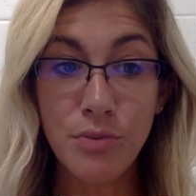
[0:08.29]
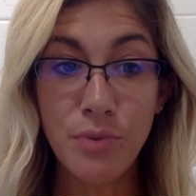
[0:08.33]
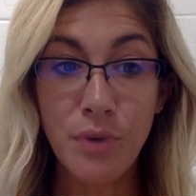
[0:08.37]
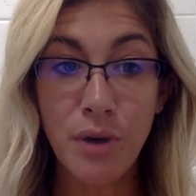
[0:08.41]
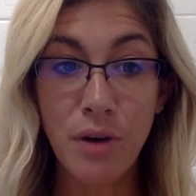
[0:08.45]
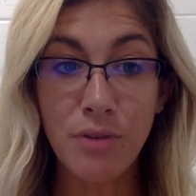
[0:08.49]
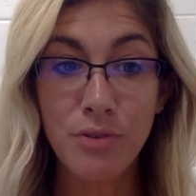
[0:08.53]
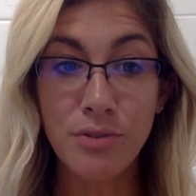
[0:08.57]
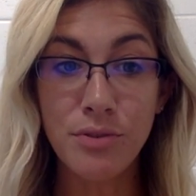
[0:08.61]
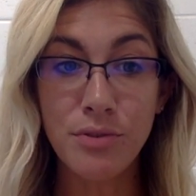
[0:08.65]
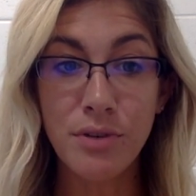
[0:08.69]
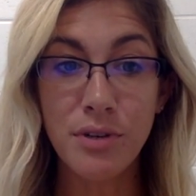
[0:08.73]
We
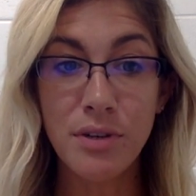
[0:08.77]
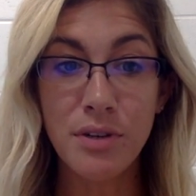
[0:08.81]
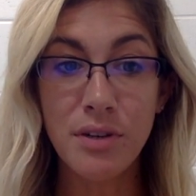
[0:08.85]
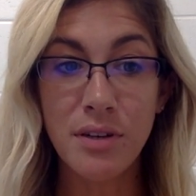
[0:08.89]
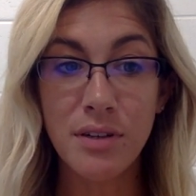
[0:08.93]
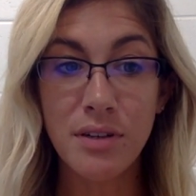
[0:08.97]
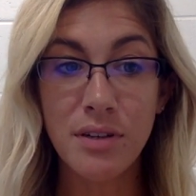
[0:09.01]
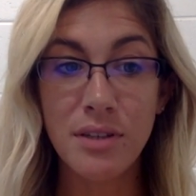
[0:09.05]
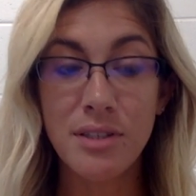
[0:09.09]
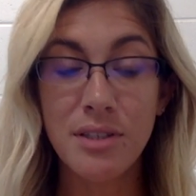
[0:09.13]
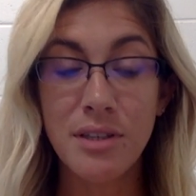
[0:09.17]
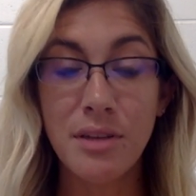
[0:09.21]
also
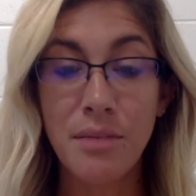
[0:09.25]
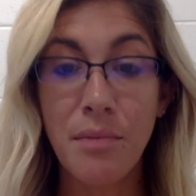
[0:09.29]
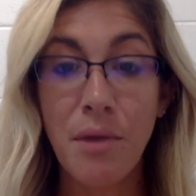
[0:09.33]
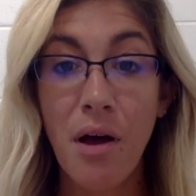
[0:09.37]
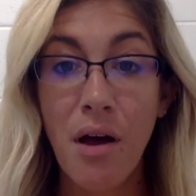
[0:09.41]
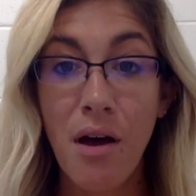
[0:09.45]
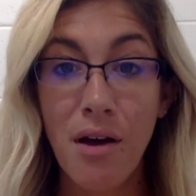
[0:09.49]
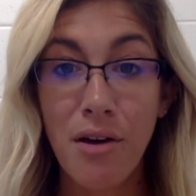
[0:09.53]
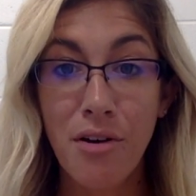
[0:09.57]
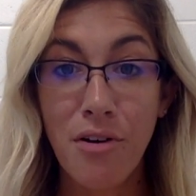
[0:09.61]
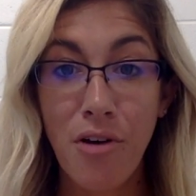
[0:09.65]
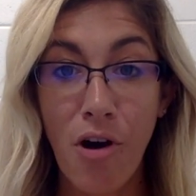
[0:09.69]
conducted some
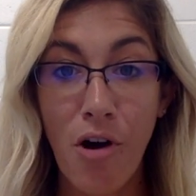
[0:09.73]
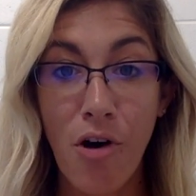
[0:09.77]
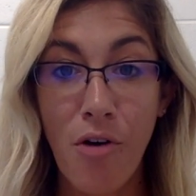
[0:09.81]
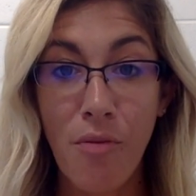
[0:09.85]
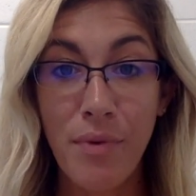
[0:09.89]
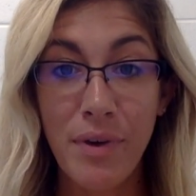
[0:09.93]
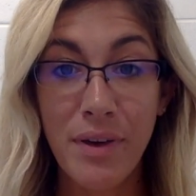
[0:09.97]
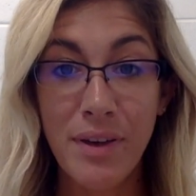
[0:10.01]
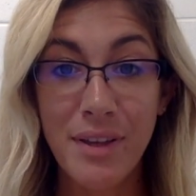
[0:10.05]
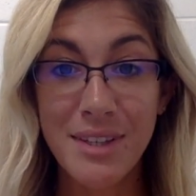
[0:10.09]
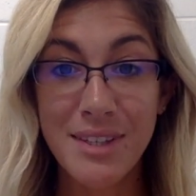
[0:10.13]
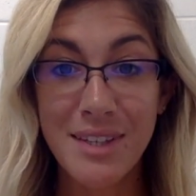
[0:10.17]

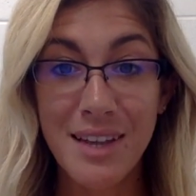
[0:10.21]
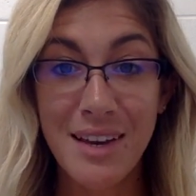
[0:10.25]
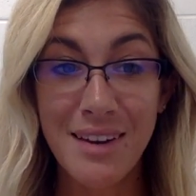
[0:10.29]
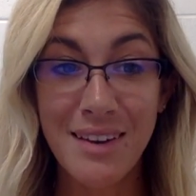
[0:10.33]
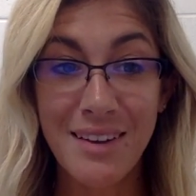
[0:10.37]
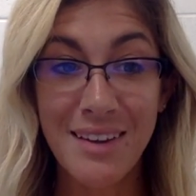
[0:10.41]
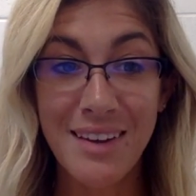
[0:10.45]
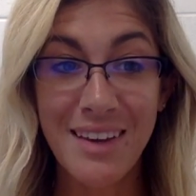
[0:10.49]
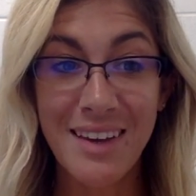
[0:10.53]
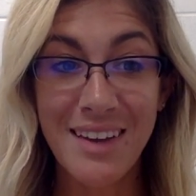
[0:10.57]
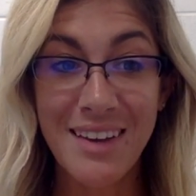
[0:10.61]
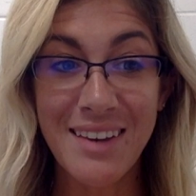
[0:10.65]
calming and
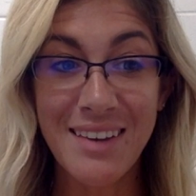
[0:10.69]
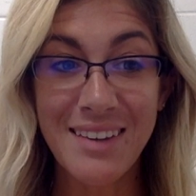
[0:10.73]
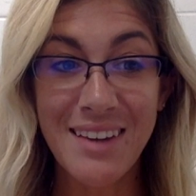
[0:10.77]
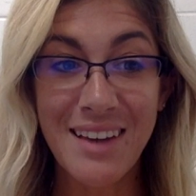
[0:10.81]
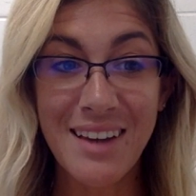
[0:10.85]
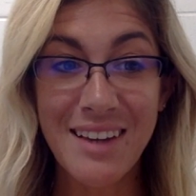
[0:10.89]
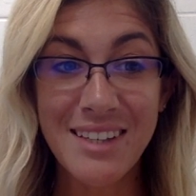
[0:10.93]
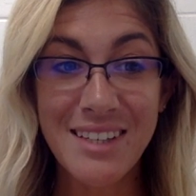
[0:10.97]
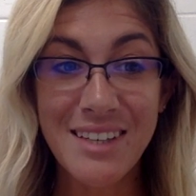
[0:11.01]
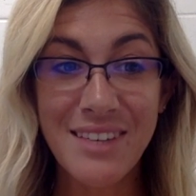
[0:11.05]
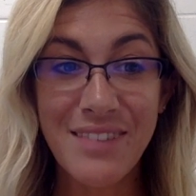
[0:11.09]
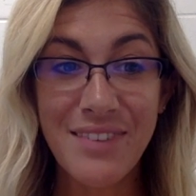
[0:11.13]
settling in
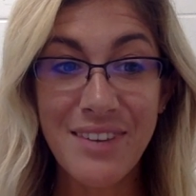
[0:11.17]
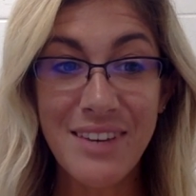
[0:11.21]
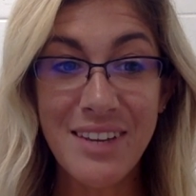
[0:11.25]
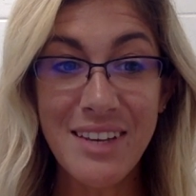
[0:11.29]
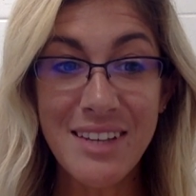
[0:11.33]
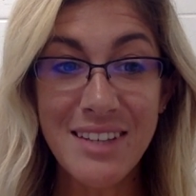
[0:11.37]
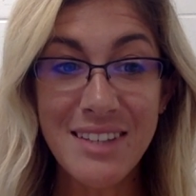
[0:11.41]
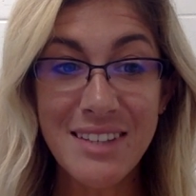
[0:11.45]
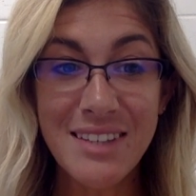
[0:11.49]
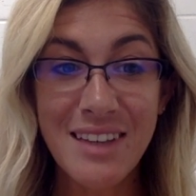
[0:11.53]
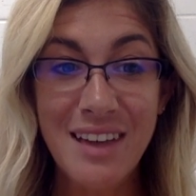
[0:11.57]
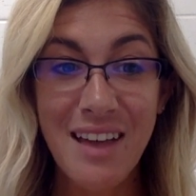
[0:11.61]

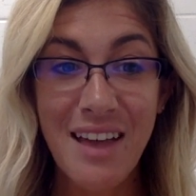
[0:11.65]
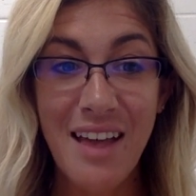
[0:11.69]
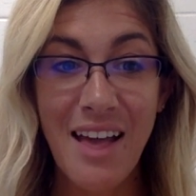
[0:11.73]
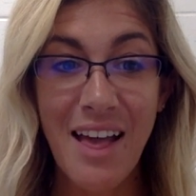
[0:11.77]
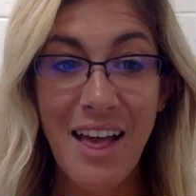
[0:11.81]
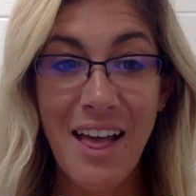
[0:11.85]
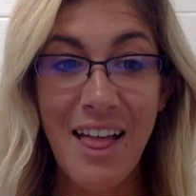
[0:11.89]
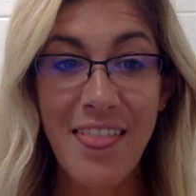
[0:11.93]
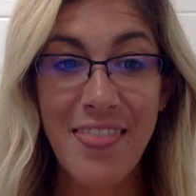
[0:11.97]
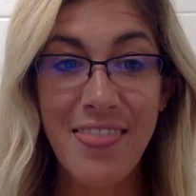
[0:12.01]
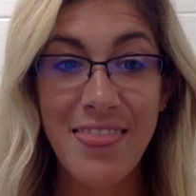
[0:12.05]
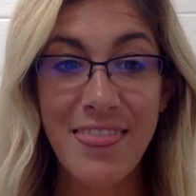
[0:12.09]
activities,
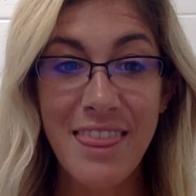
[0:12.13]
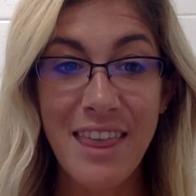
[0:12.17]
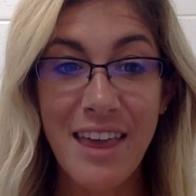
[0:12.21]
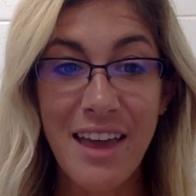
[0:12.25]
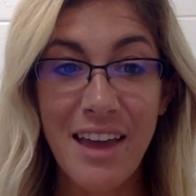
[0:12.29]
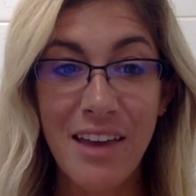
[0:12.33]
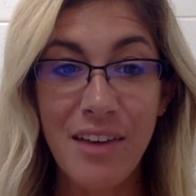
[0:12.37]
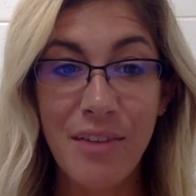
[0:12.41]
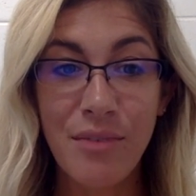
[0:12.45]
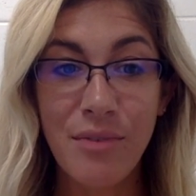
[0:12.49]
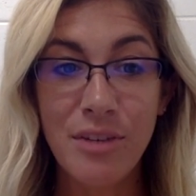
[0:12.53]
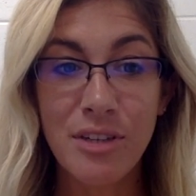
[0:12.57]
and
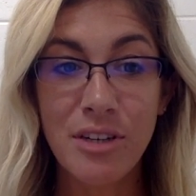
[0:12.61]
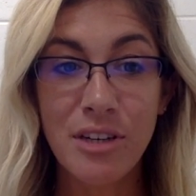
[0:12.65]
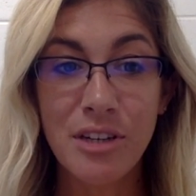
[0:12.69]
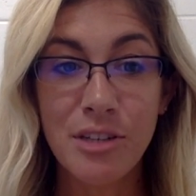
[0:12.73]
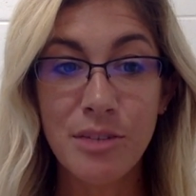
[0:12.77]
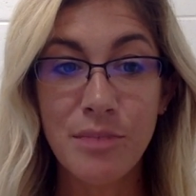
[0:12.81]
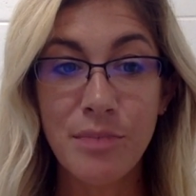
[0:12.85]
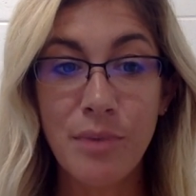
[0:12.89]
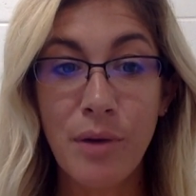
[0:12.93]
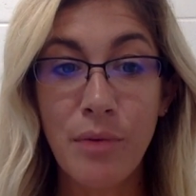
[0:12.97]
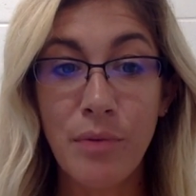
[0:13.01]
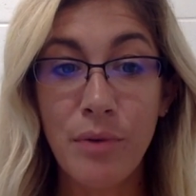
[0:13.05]
then we talked
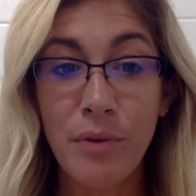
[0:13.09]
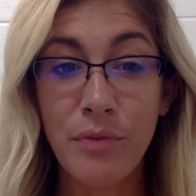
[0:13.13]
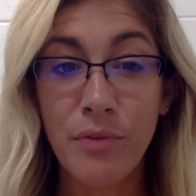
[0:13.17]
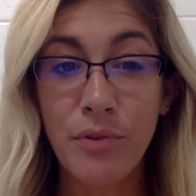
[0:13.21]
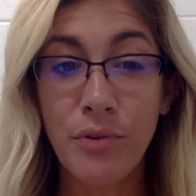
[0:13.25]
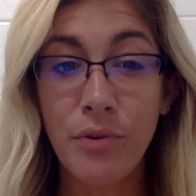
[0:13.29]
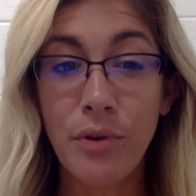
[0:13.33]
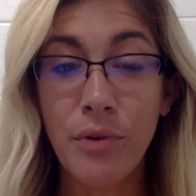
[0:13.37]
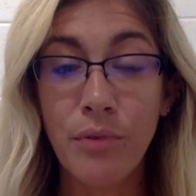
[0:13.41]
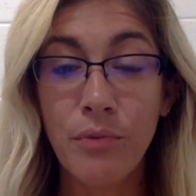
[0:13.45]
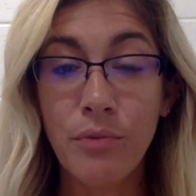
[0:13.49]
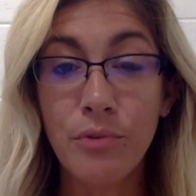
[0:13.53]
about
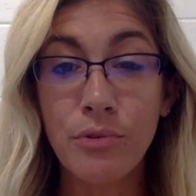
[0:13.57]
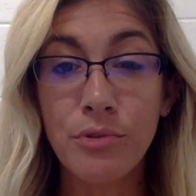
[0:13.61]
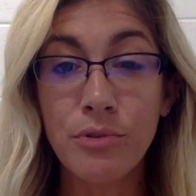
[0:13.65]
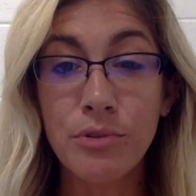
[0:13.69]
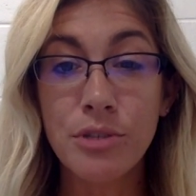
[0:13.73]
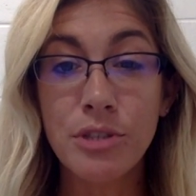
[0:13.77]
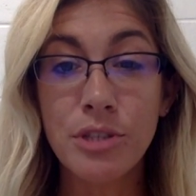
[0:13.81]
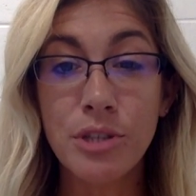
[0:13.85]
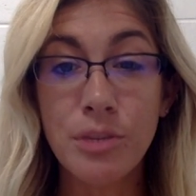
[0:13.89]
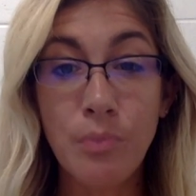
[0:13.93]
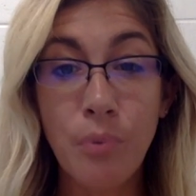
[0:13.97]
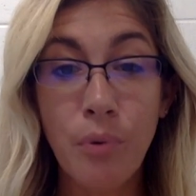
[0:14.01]
reviewing rules
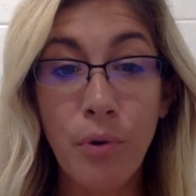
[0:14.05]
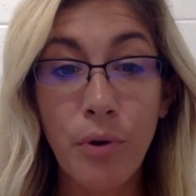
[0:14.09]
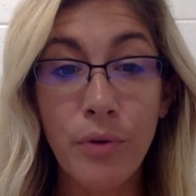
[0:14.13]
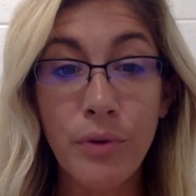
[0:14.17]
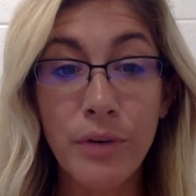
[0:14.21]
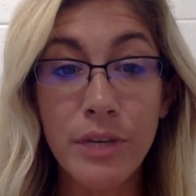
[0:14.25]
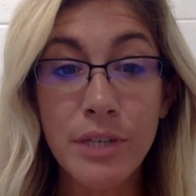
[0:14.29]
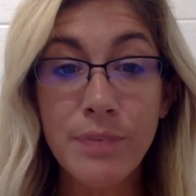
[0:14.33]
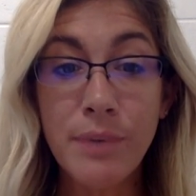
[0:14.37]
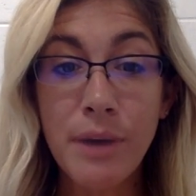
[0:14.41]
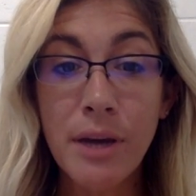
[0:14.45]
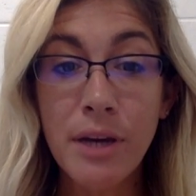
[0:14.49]
to support
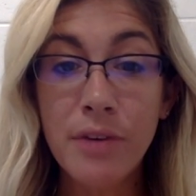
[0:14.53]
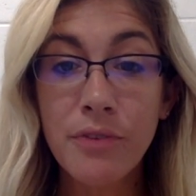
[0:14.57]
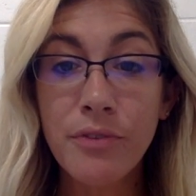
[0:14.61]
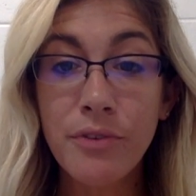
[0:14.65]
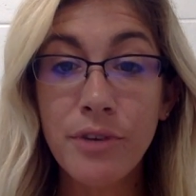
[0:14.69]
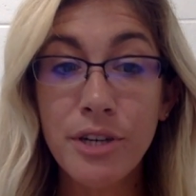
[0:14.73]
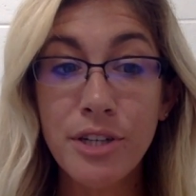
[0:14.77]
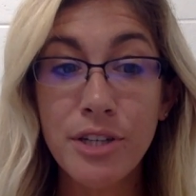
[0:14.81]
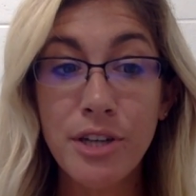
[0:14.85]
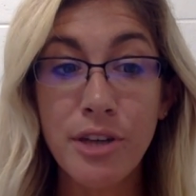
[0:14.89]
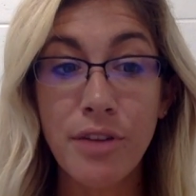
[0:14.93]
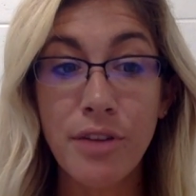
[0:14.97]
respect for
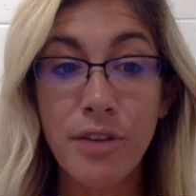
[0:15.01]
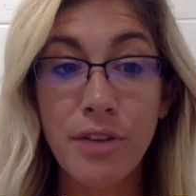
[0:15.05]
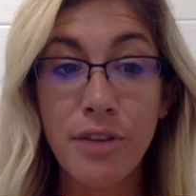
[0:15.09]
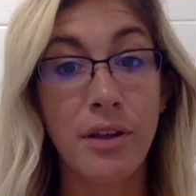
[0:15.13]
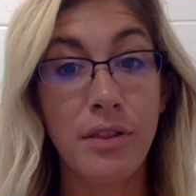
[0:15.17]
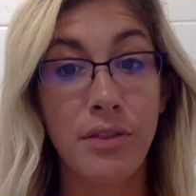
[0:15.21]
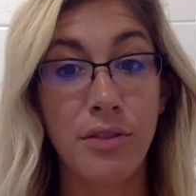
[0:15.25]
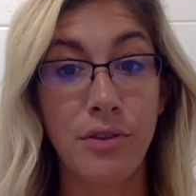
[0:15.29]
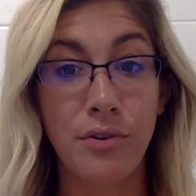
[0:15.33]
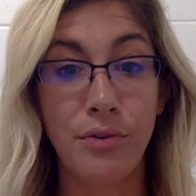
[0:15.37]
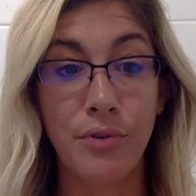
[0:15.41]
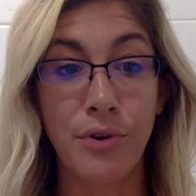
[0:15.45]
each other
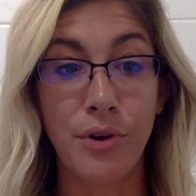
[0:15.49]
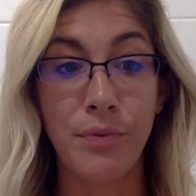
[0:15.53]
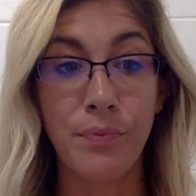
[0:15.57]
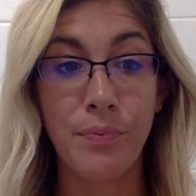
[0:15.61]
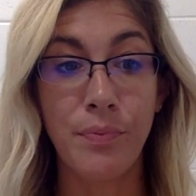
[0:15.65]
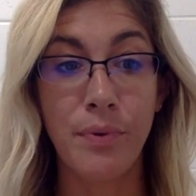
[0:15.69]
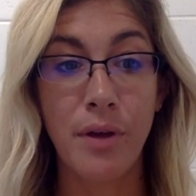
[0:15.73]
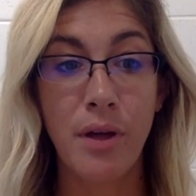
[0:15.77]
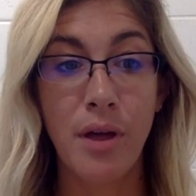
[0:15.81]
in the group.